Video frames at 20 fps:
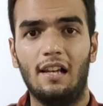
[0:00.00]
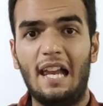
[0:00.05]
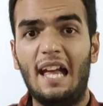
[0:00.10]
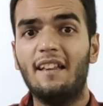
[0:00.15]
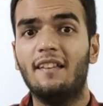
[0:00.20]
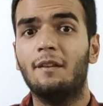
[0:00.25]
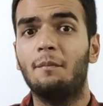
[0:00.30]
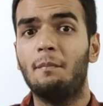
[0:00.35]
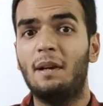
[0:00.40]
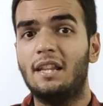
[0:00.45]

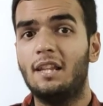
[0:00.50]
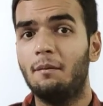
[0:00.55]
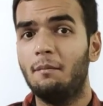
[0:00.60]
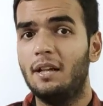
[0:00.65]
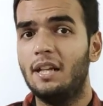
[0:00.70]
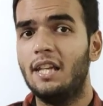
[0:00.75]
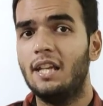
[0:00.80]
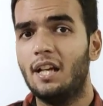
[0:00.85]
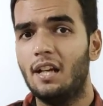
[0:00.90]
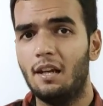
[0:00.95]
less
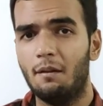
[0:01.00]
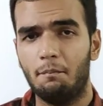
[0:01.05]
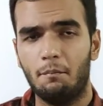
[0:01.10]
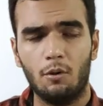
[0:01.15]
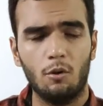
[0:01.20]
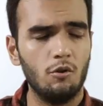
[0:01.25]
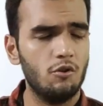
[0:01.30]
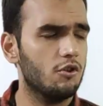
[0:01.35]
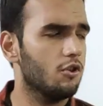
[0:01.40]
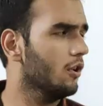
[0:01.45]
mathematical
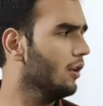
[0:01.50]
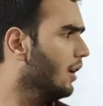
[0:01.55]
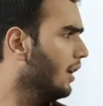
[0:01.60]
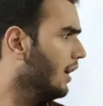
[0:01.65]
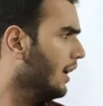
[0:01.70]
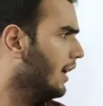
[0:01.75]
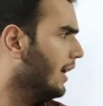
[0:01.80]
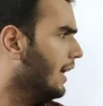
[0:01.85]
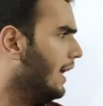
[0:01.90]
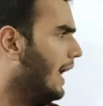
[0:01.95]
approach,
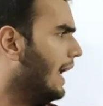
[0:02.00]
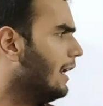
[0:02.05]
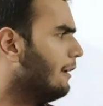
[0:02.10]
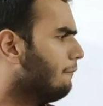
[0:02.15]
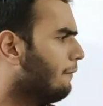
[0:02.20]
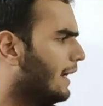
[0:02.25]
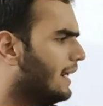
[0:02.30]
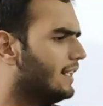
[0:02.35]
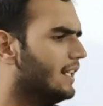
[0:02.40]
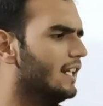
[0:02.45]

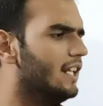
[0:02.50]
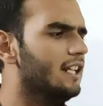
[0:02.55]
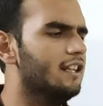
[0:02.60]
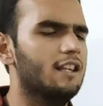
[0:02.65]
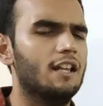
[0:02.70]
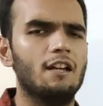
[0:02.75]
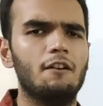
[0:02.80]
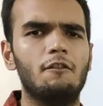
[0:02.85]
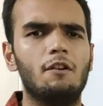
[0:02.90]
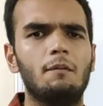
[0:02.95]
and finally
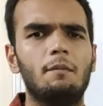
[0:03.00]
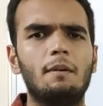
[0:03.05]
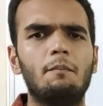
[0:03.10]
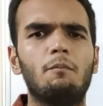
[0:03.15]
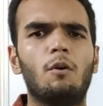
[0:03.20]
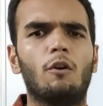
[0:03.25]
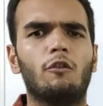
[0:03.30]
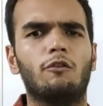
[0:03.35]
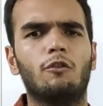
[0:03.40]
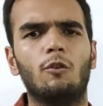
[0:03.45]
there will be
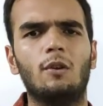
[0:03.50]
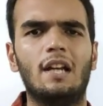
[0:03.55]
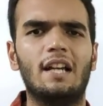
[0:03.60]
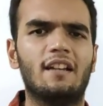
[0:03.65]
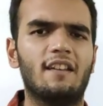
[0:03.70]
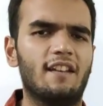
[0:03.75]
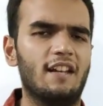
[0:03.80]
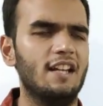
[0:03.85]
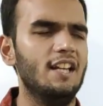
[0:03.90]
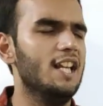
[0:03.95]

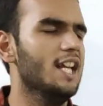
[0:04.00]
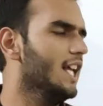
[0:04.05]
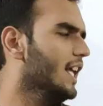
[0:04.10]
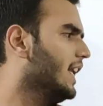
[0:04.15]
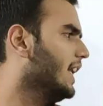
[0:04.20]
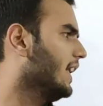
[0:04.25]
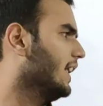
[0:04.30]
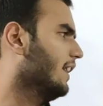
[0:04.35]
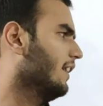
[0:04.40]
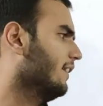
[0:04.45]
postulates and
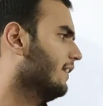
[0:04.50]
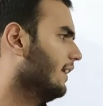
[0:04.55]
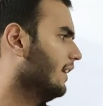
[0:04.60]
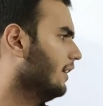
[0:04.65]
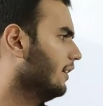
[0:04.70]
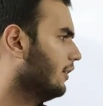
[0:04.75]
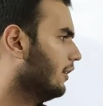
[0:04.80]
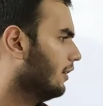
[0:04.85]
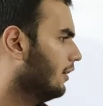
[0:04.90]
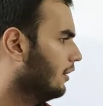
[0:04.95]

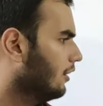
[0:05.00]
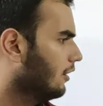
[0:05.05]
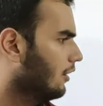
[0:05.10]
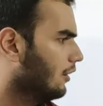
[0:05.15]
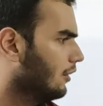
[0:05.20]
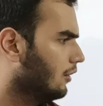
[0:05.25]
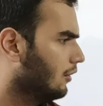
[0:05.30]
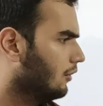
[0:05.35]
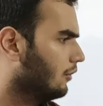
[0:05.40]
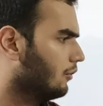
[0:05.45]
result.
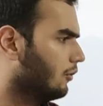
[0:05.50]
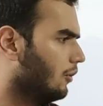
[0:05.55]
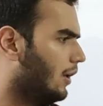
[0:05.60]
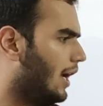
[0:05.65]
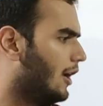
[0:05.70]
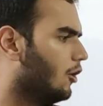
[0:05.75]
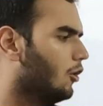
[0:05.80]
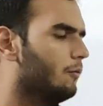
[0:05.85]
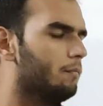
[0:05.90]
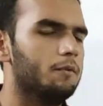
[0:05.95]
So
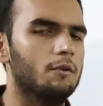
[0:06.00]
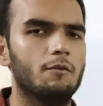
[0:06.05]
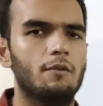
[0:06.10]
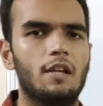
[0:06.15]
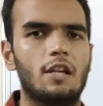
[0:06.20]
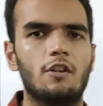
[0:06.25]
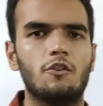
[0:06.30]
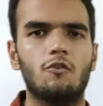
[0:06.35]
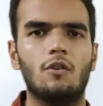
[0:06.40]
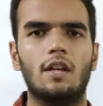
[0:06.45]
I hope you
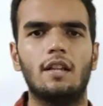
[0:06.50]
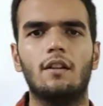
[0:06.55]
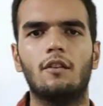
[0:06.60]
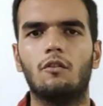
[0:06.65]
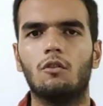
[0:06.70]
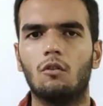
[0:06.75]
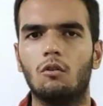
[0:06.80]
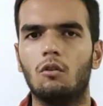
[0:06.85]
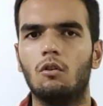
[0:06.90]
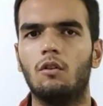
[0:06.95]
will enjoy
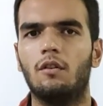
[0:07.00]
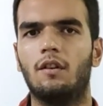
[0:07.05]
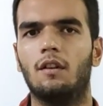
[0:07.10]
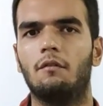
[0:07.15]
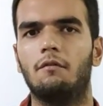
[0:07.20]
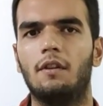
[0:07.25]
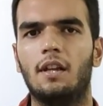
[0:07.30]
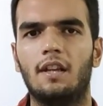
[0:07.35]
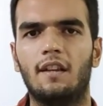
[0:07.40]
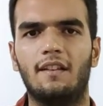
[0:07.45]
this course.
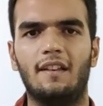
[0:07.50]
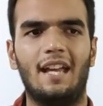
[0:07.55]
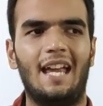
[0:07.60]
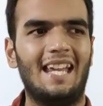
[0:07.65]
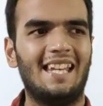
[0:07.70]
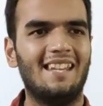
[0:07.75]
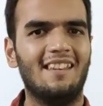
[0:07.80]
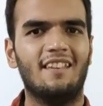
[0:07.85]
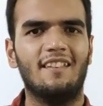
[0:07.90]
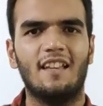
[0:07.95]
If there is
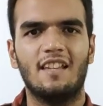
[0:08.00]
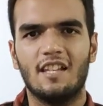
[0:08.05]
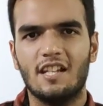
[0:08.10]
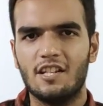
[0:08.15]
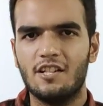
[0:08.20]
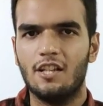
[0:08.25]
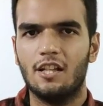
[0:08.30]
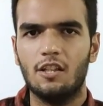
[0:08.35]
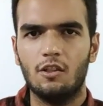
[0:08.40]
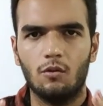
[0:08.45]
any
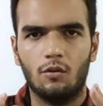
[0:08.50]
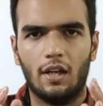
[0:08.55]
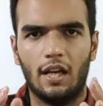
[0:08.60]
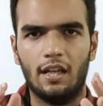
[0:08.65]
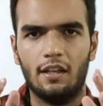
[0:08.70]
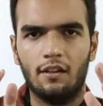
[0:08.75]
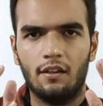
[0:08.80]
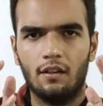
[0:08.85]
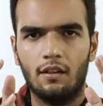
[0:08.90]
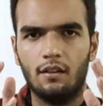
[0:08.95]
suggestion, you
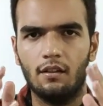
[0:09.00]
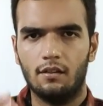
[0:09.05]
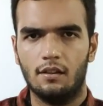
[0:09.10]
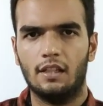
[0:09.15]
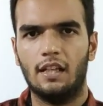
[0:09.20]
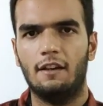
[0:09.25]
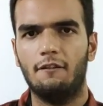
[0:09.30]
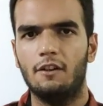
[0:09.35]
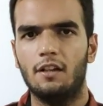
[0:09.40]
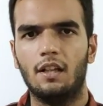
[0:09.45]
can
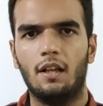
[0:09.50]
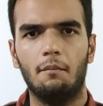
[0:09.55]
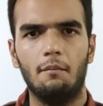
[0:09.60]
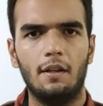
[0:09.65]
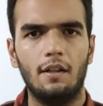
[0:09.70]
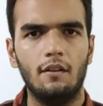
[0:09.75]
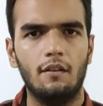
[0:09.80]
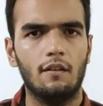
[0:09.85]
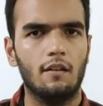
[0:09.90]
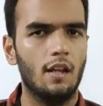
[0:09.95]
give in
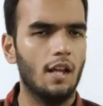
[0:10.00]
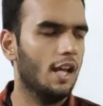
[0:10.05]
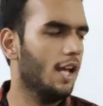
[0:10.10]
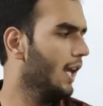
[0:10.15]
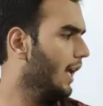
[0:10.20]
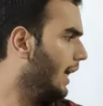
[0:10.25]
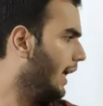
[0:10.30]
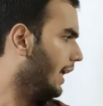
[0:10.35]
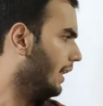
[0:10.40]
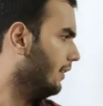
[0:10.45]
comments.
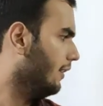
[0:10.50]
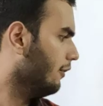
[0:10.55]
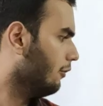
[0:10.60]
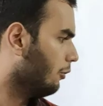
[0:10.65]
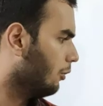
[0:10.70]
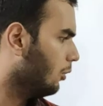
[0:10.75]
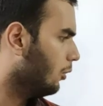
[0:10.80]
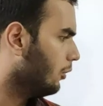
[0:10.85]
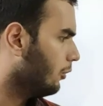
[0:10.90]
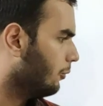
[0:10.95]
And this
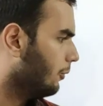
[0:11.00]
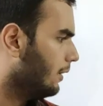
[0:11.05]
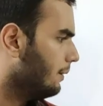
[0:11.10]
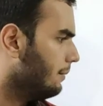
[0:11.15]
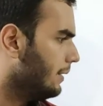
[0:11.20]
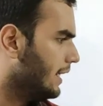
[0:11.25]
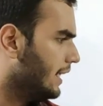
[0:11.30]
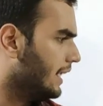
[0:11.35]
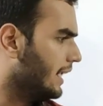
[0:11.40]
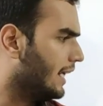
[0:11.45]
course will
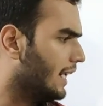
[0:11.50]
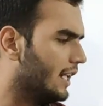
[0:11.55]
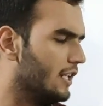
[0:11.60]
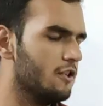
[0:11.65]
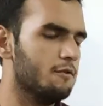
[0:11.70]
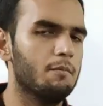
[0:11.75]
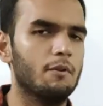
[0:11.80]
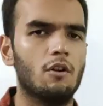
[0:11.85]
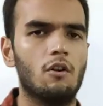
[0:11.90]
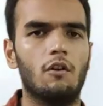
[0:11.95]
be in
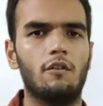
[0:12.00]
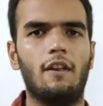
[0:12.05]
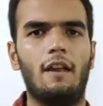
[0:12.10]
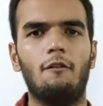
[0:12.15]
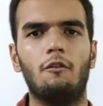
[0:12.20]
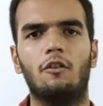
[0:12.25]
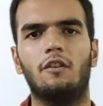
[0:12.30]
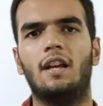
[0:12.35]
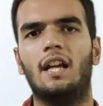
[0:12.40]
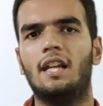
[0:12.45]
English, because I
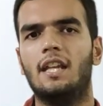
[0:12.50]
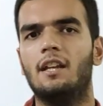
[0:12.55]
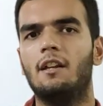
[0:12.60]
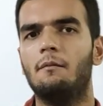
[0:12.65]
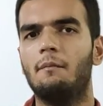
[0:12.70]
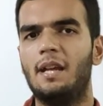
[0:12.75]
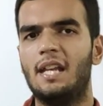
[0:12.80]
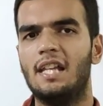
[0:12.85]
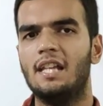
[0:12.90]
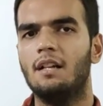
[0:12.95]
was
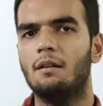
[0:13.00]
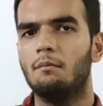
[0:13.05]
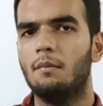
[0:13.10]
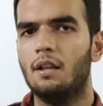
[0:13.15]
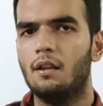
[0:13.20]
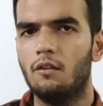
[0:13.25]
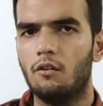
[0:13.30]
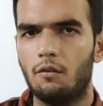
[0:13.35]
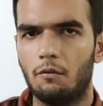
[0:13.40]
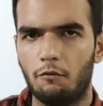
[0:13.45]
getting many
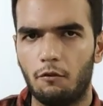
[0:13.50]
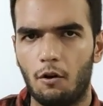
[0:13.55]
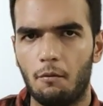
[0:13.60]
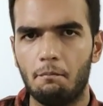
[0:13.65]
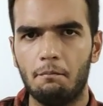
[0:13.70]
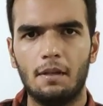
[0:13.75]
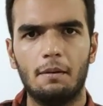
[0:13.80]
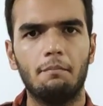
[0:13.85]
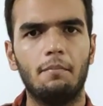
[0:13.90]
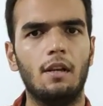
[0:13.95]
comments
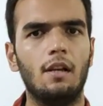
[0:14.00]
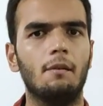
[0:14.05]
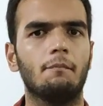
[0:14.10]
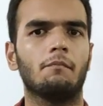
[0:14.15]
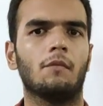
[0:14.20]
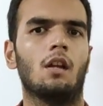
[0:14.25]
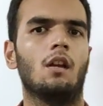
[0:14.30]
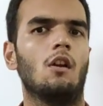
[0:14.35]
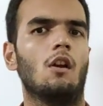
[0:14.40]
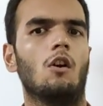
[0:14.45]
from people
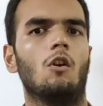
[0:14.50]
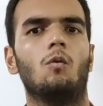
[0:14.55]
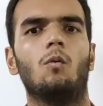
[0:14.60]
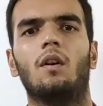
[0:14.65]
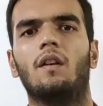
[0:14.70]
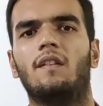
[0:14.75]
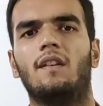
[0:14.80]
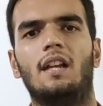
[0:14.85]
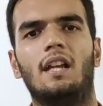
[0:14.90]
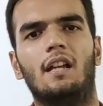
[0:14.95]
who
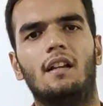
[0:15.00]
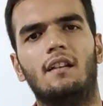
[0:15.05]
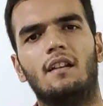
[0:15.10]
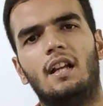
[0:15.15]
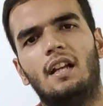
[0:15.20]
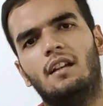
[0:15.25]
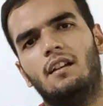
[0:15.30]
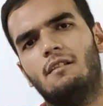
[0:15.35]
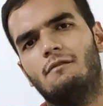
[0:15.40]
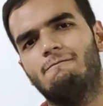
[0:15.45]
were saying
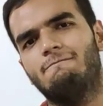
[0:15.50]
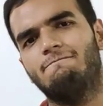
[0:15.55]
that,